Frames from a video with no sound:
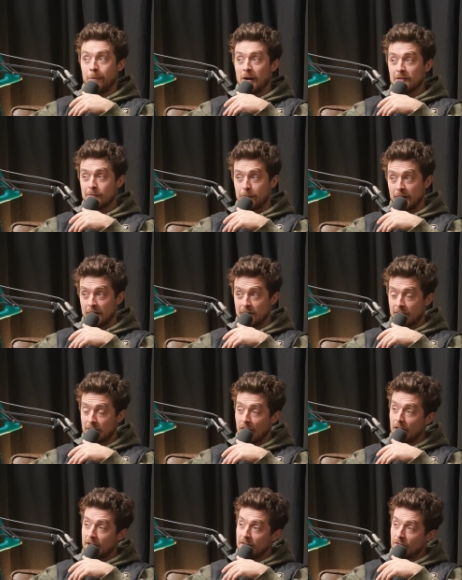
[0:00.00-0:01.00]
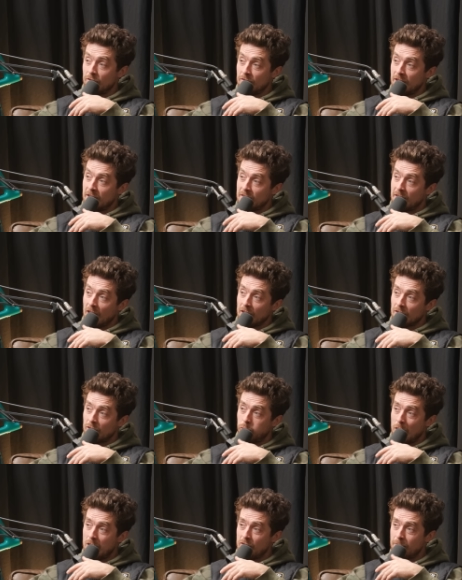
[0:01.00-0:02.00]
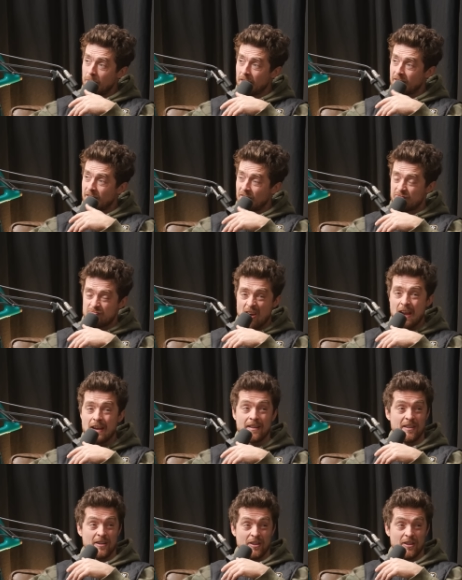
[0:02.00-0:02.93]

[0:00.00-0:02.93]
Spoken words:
Must be. It's done 12 months of rent,